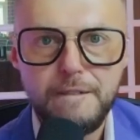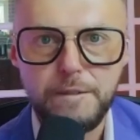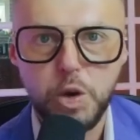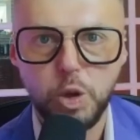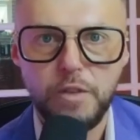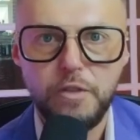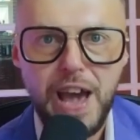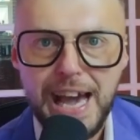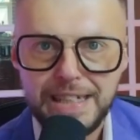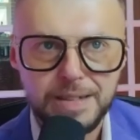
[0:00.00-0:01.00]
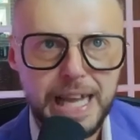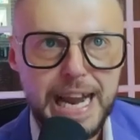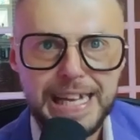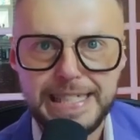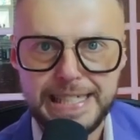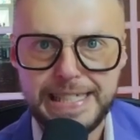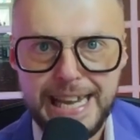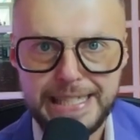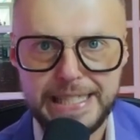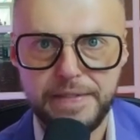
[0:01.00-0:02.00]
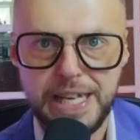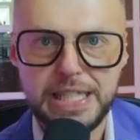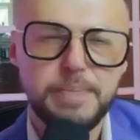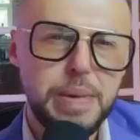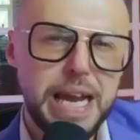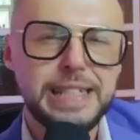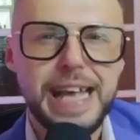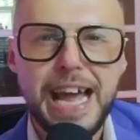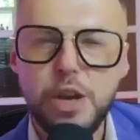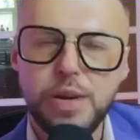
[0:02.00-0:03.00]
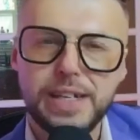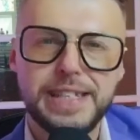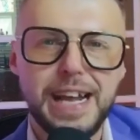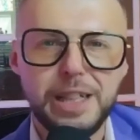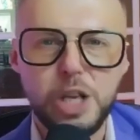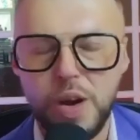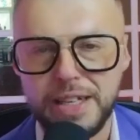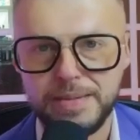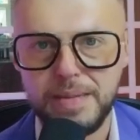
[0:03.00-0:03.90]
full of uh, like indecisiveness, because I knew exactly who I, was,